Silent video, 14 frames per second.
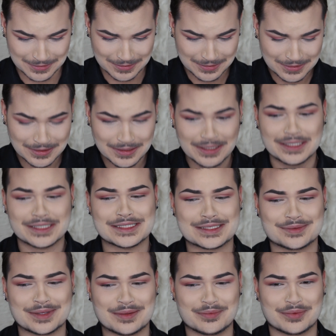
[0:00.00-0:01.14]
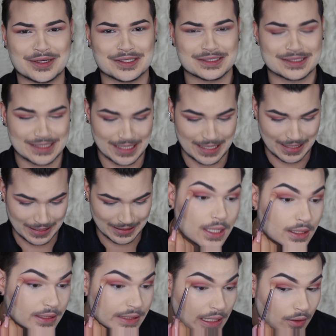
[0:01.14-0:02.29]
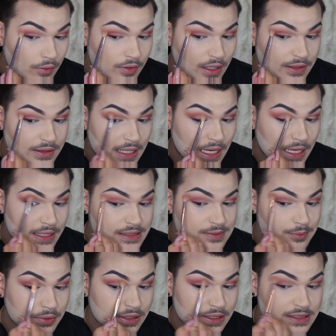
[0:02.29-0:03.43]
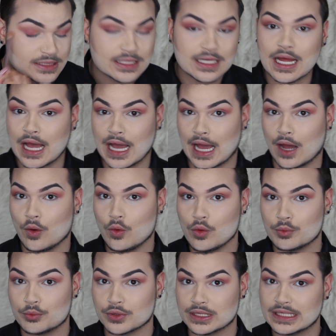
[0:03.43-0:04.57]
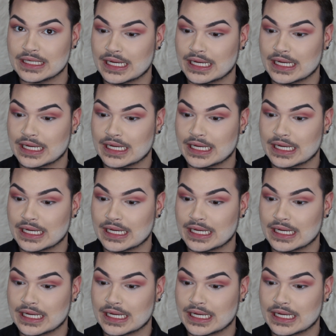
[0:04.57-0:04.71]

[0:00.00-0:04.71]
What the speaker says: It's my birthday. Now that that is blended out pretty